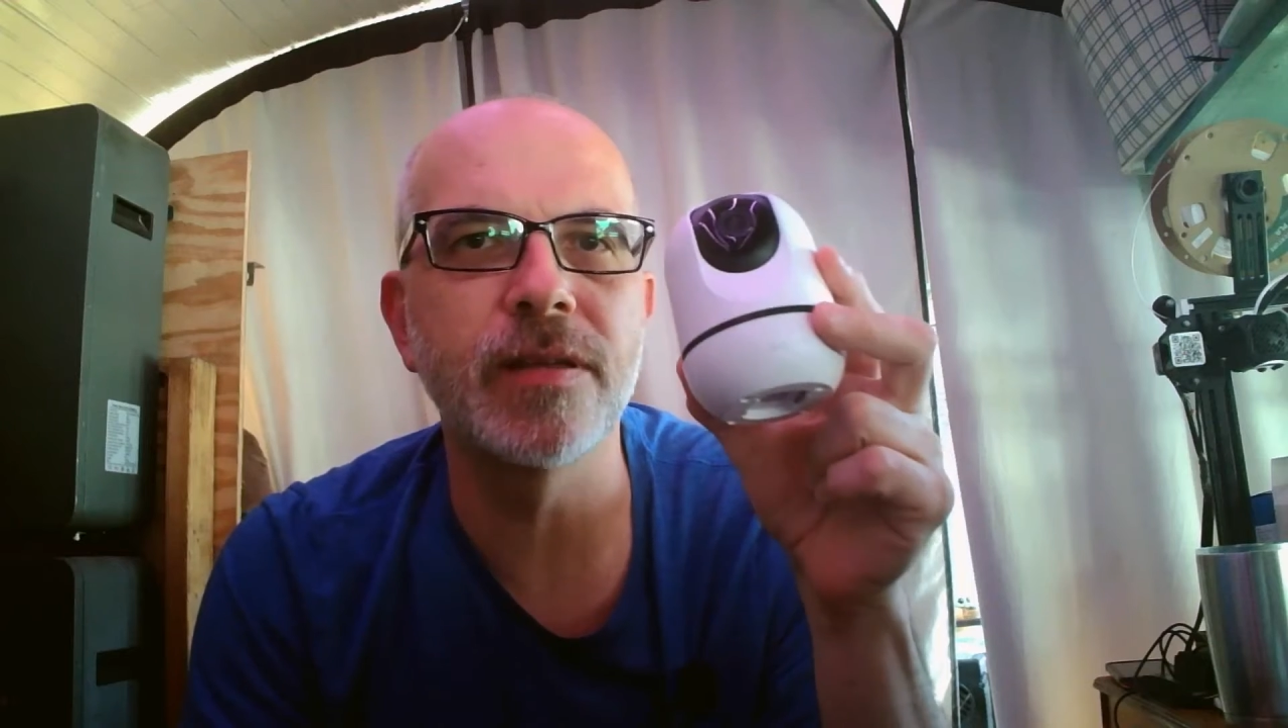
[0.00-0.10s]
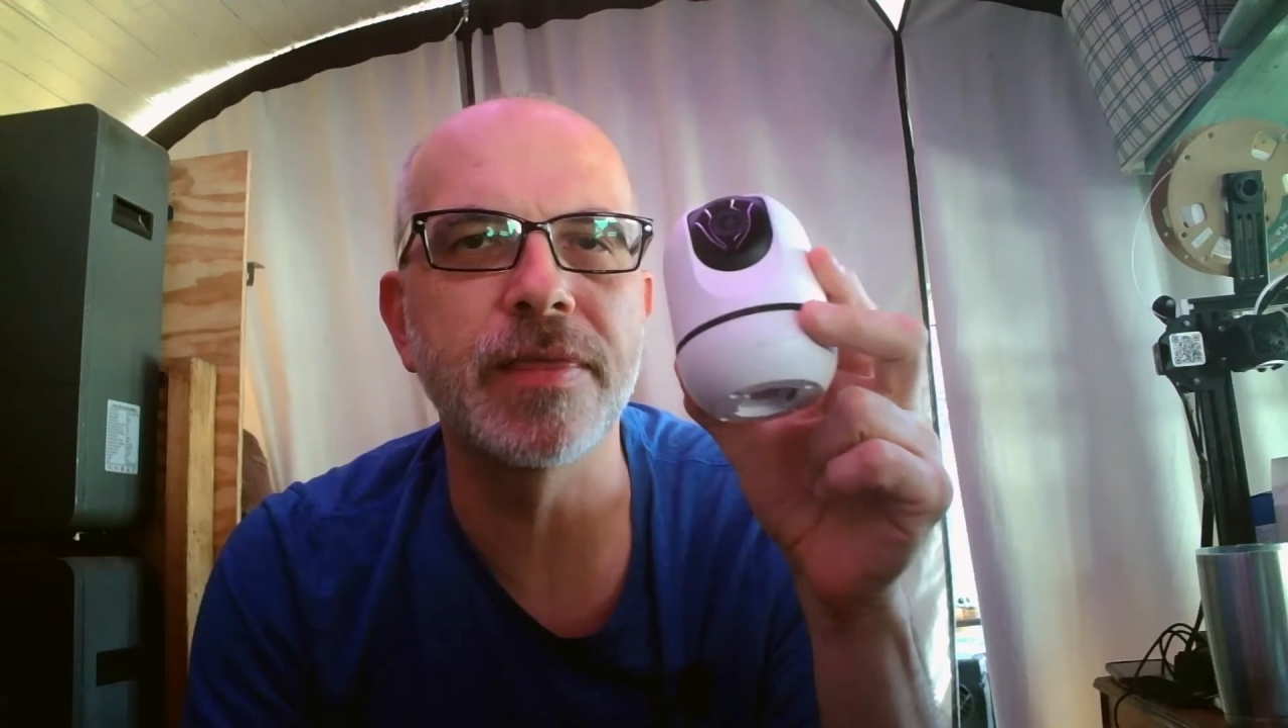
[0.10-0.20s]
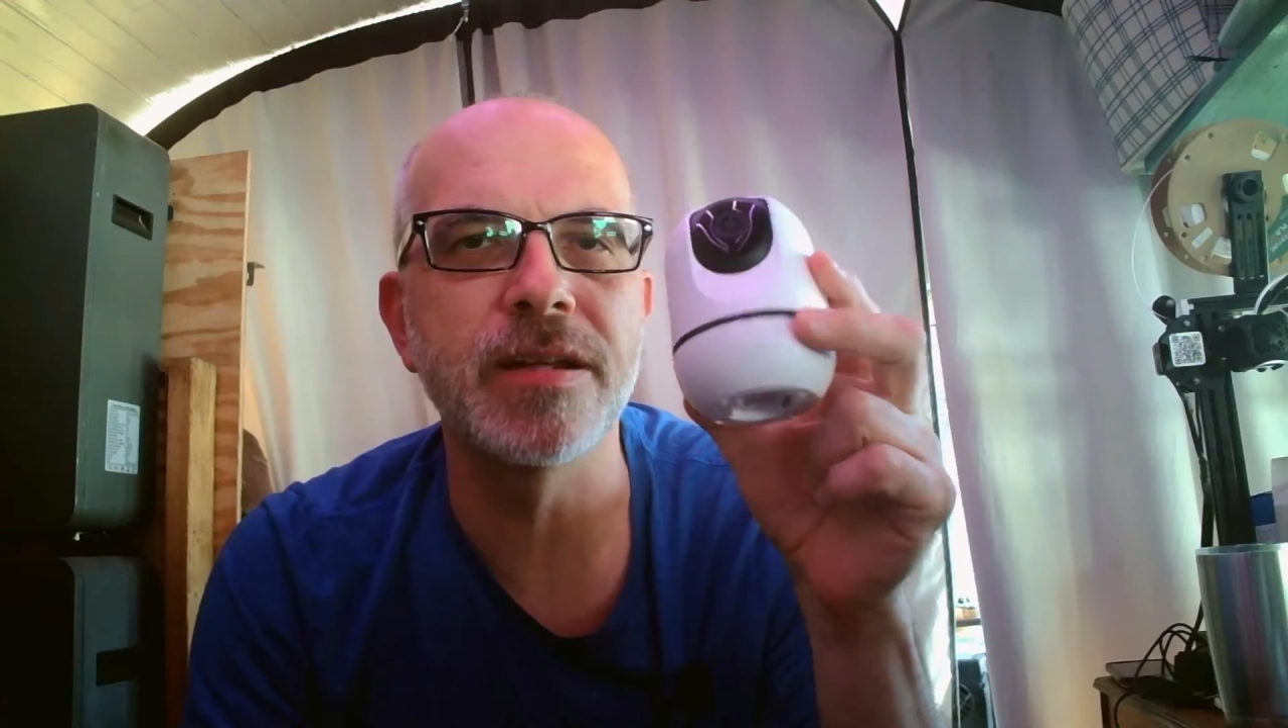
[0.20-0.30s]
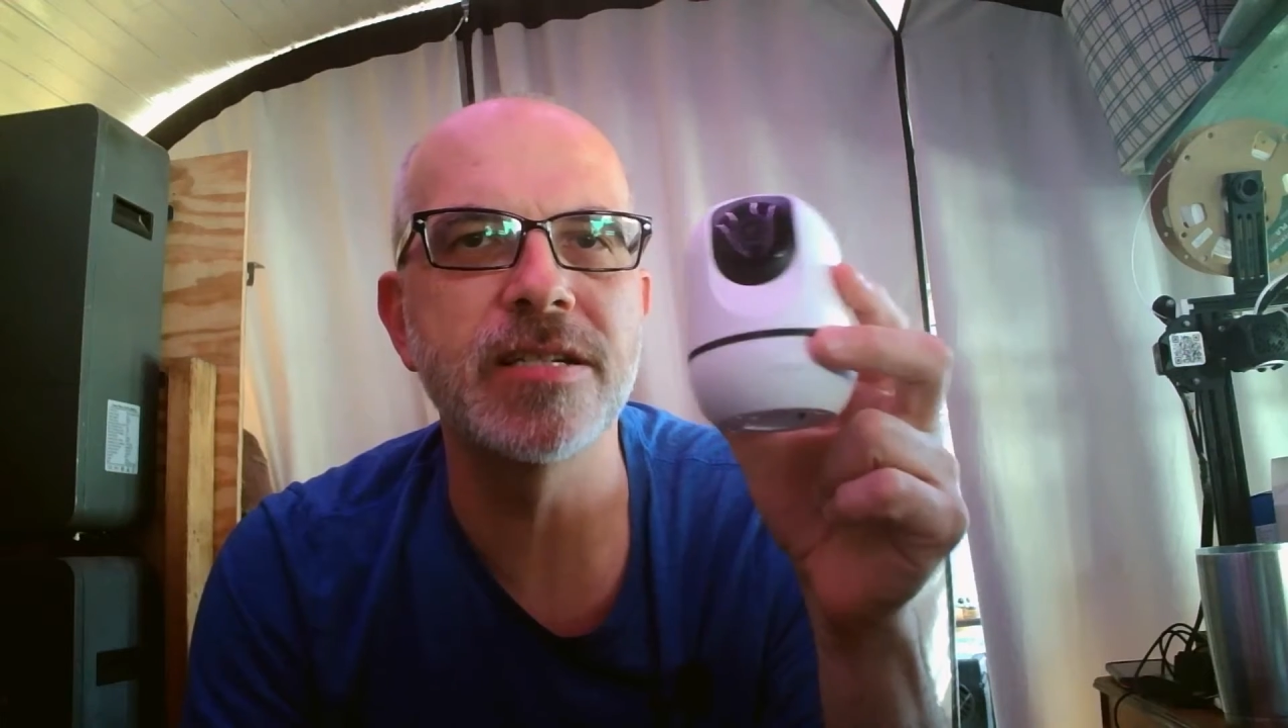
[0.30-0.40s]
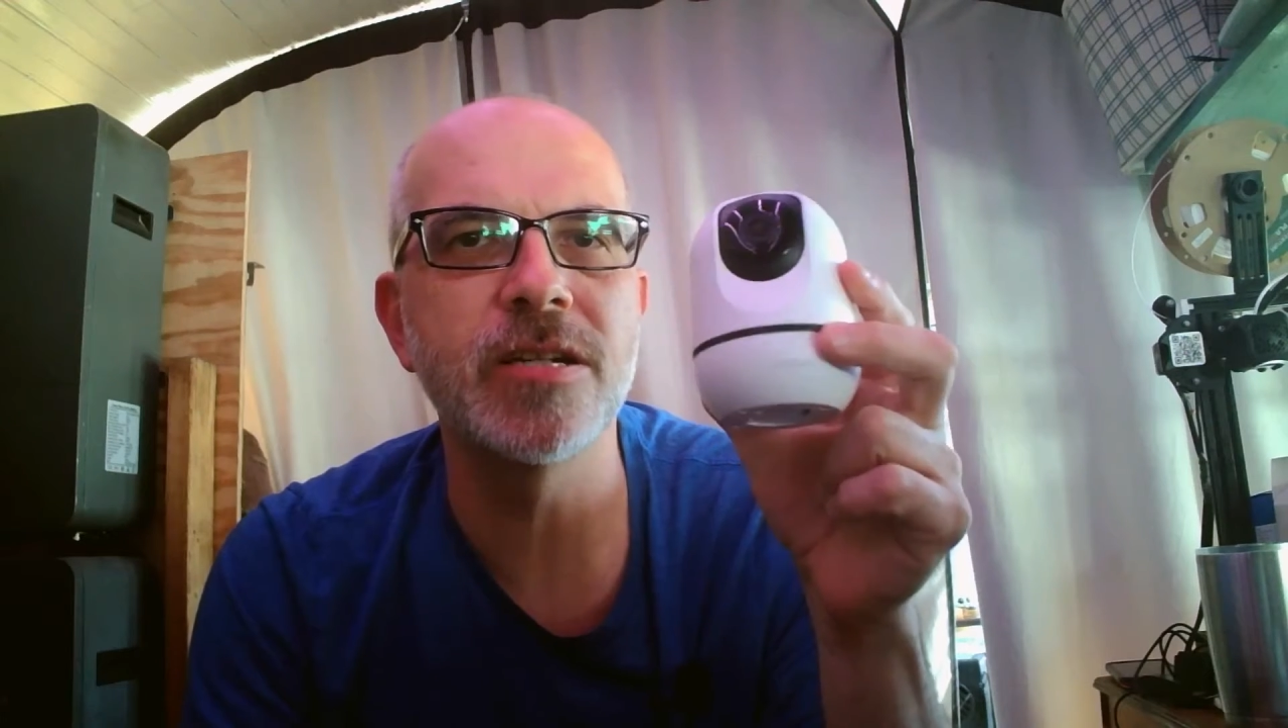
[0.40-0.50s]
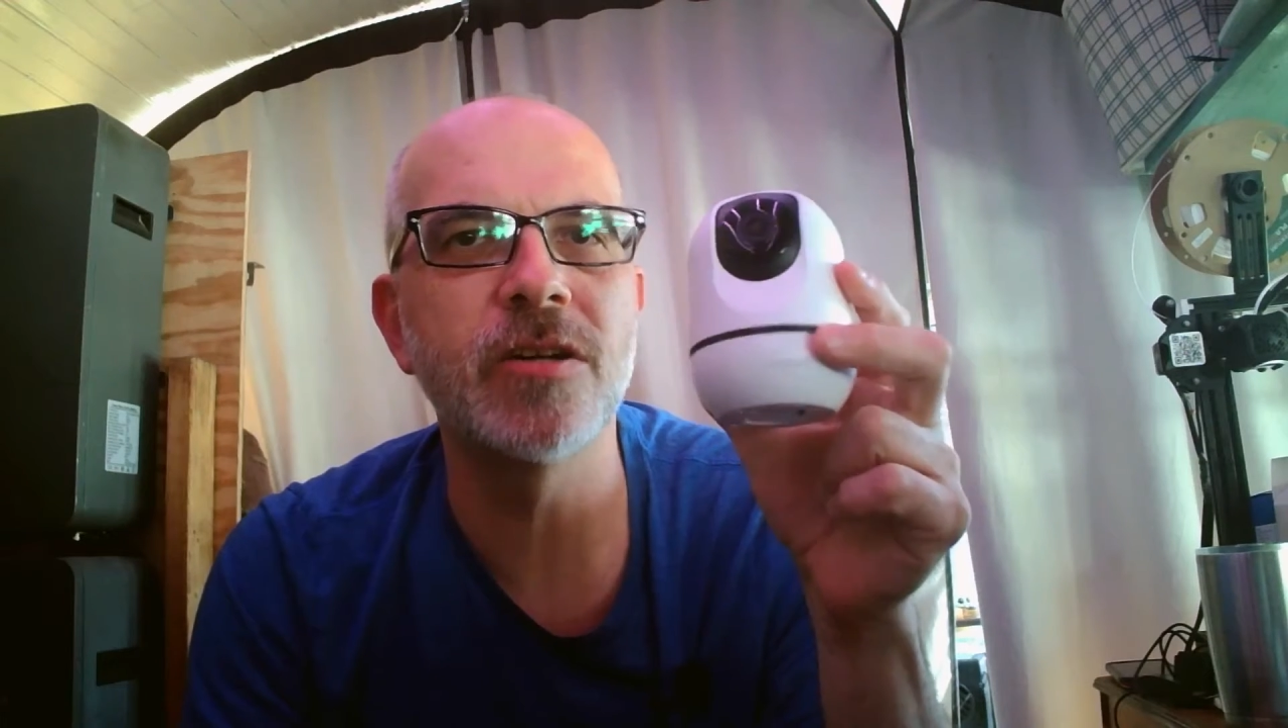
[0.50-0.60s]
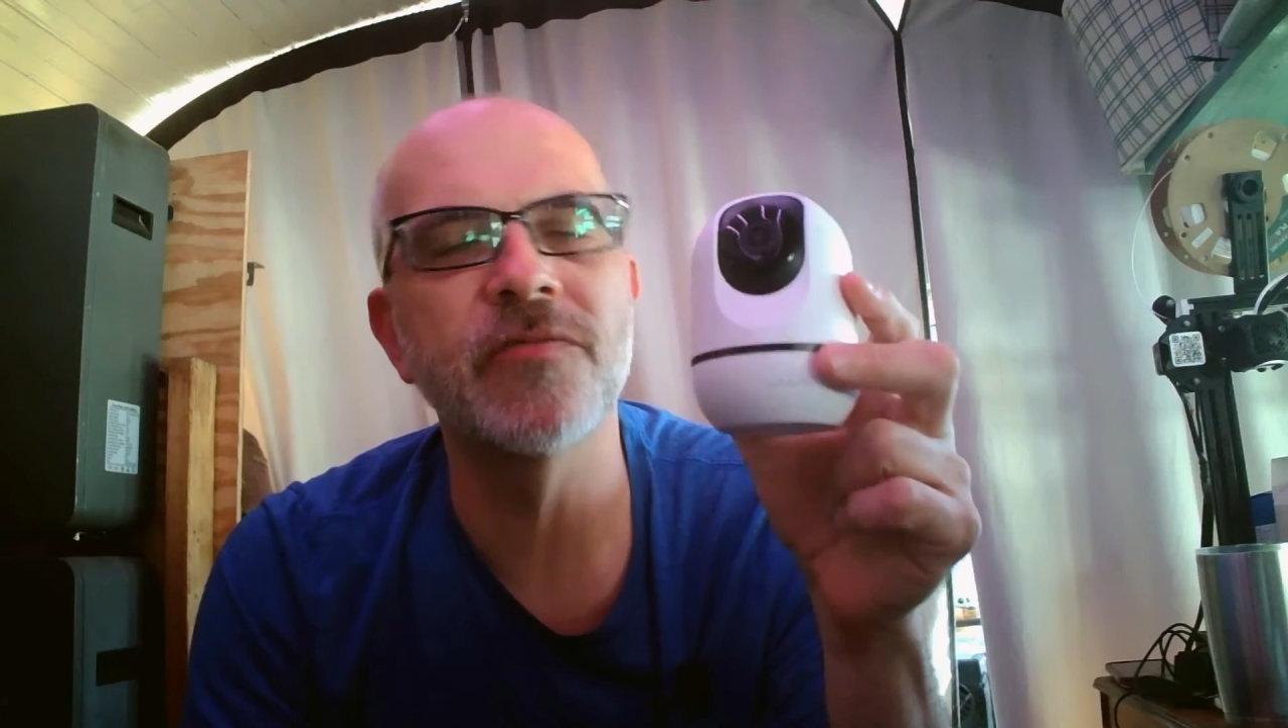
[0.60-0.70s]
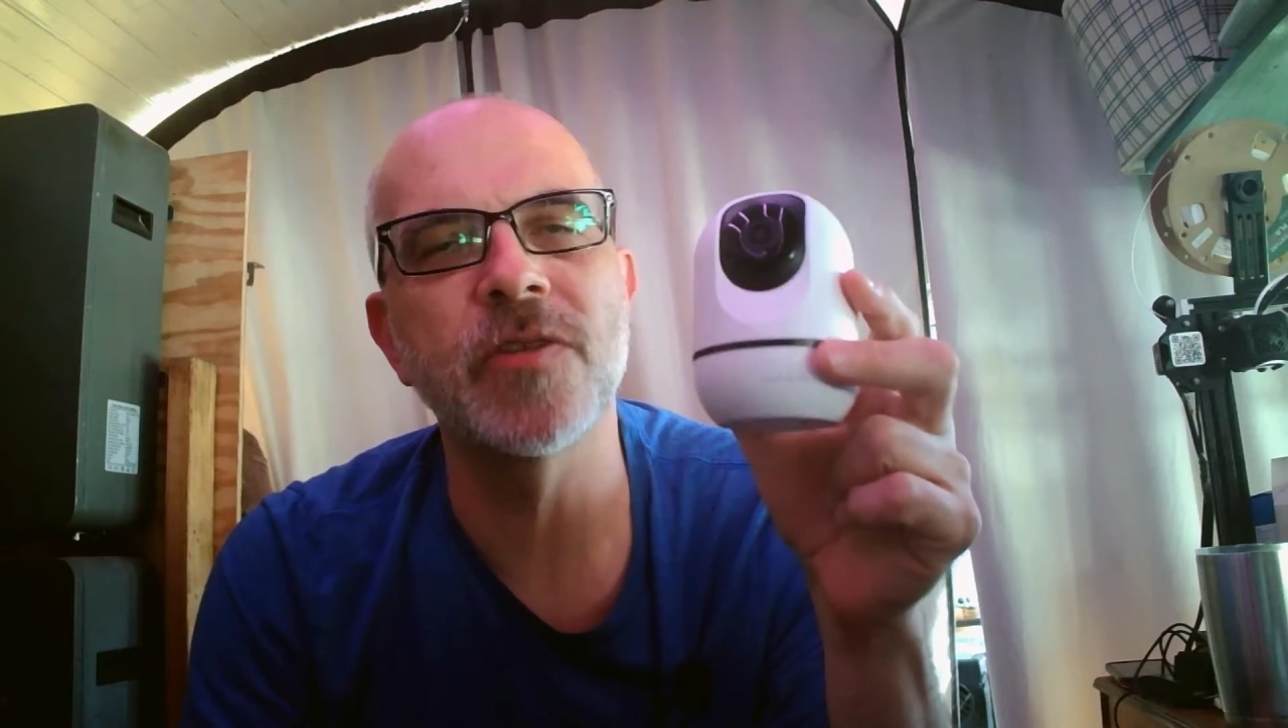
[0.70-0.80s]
the Thingino